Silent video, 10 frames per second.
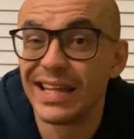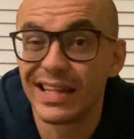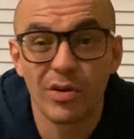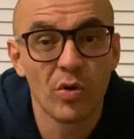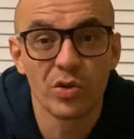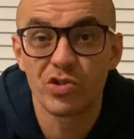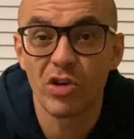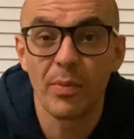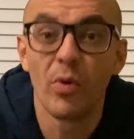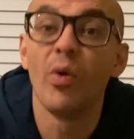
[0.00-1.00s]
it caused
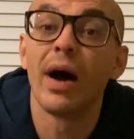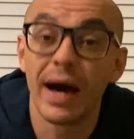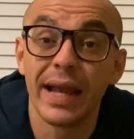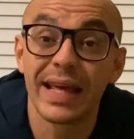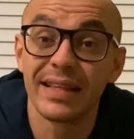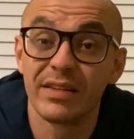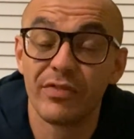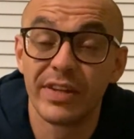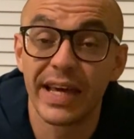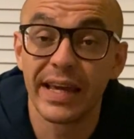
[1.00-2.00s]
trouble at the end of
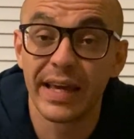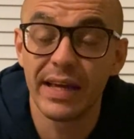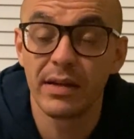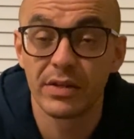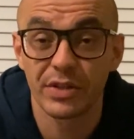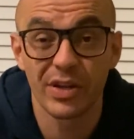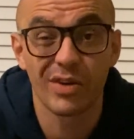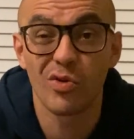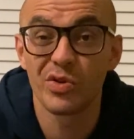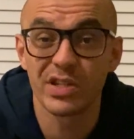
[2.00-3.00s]
the day, yeah? So they're
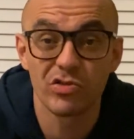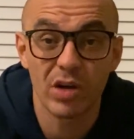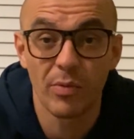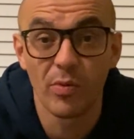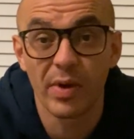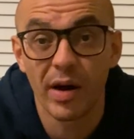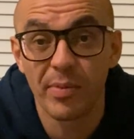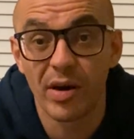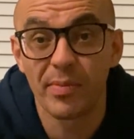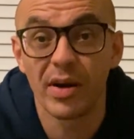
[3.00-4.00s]
causing trouble, blah,
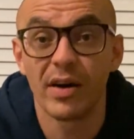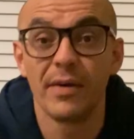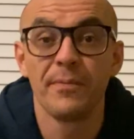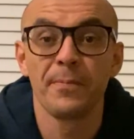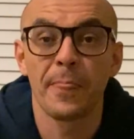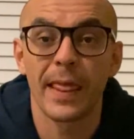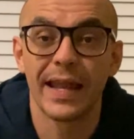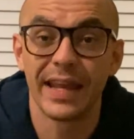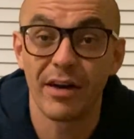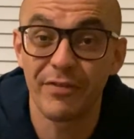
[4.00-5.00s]
blah, blah.
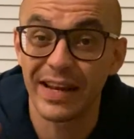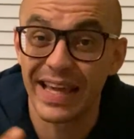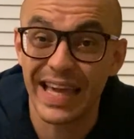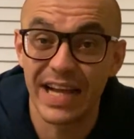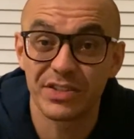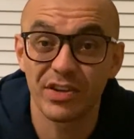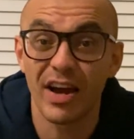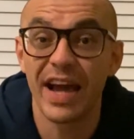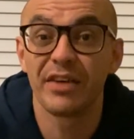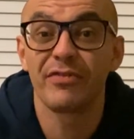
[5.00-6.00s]
And I think they catch the
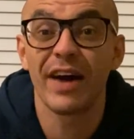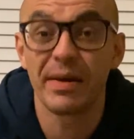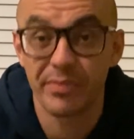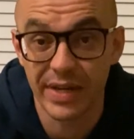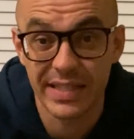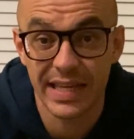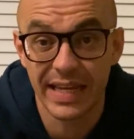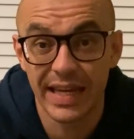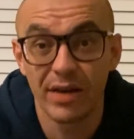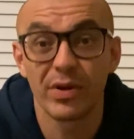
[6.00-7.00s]
guy and a fight breaks out,
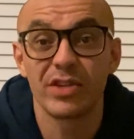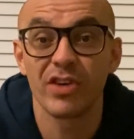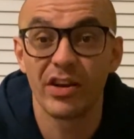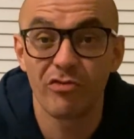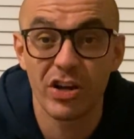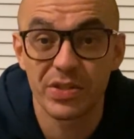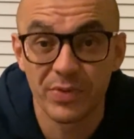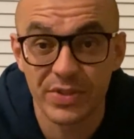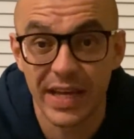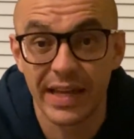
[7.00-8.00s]
yeah, or they're trying to rush him
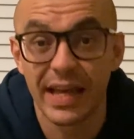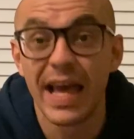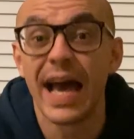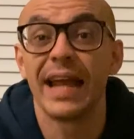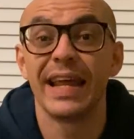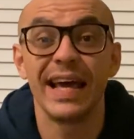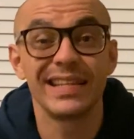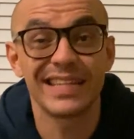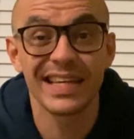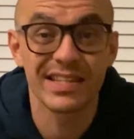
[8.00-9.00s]
or something. And the
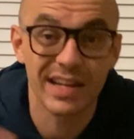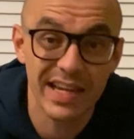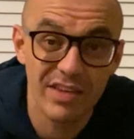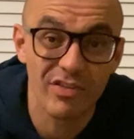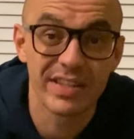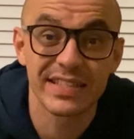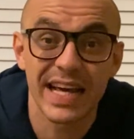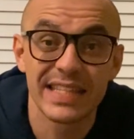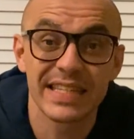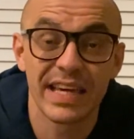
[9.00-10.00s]
head teacher, he runs
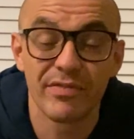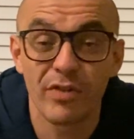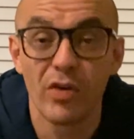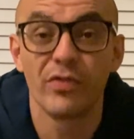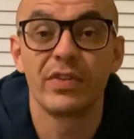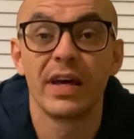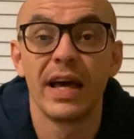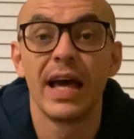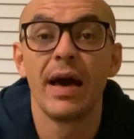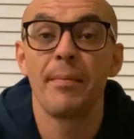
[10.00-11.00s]
down to get involved.
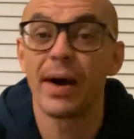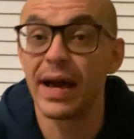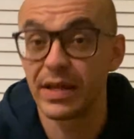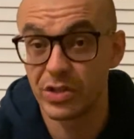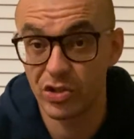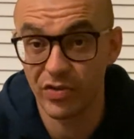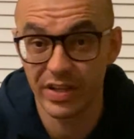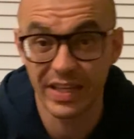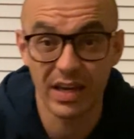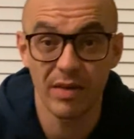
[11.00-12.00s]
But during
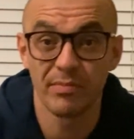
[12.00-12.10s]
the